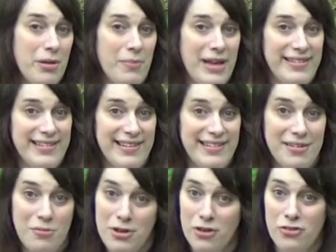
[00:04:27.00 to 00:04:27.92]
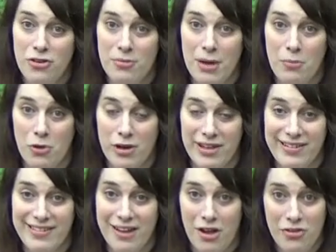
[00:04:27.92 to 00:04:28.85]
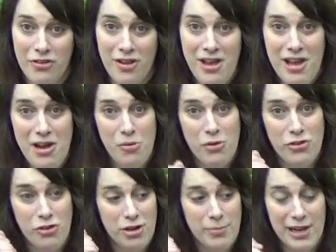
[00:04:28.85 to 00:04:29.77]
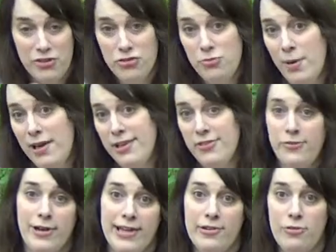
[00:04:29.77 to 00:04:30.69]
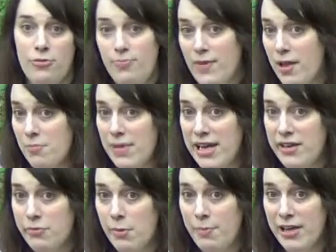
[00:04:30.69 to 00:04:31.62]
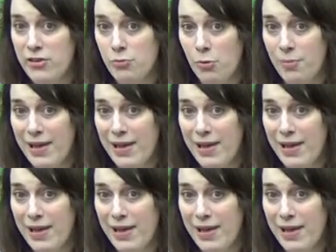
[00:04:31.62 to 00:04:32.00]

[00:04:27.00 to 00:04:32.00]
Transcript: about maces, we're not talking about morning stars, we're talking about a spiked flail made from a baseball